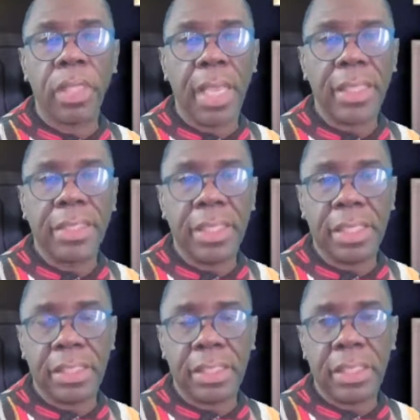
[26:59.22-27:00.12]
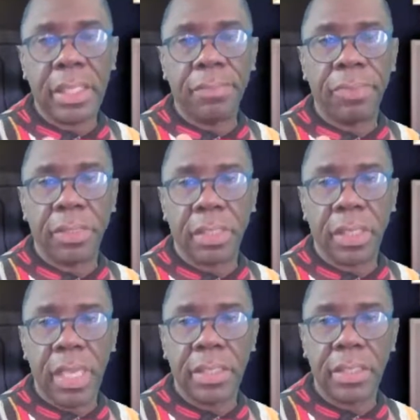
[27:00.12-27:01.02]
they can see this
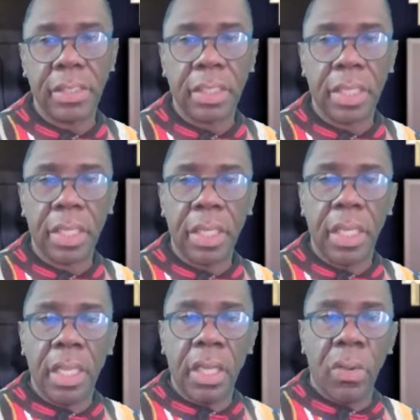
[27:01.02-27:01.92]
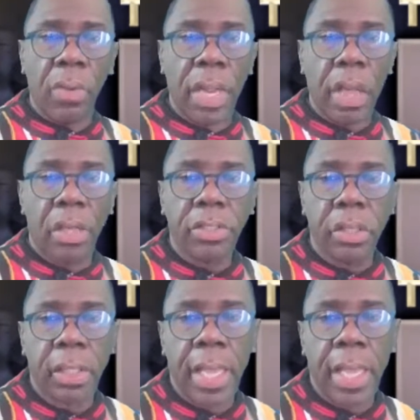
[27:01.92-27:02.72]
presentation. What I also